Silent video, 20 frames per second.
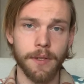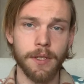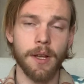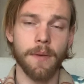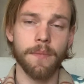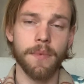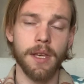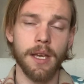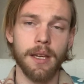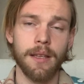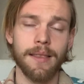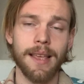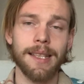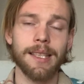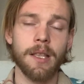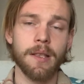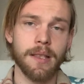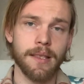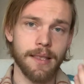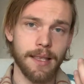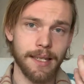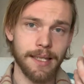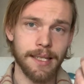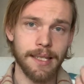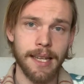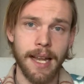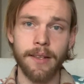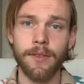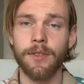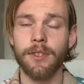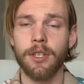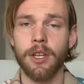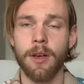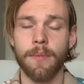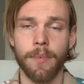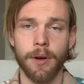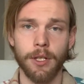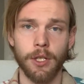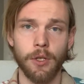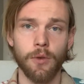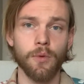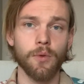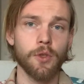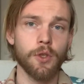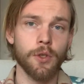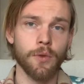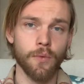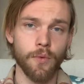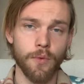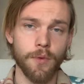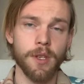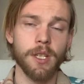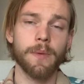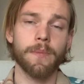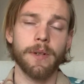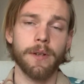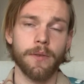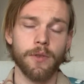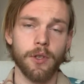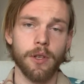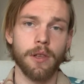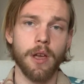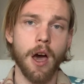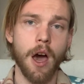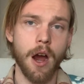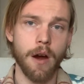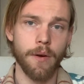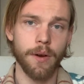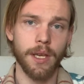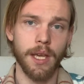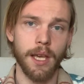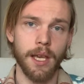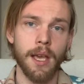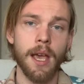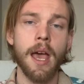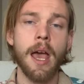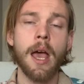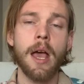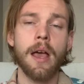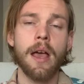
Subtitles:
something that descends upon you through the spiritual hierarchy,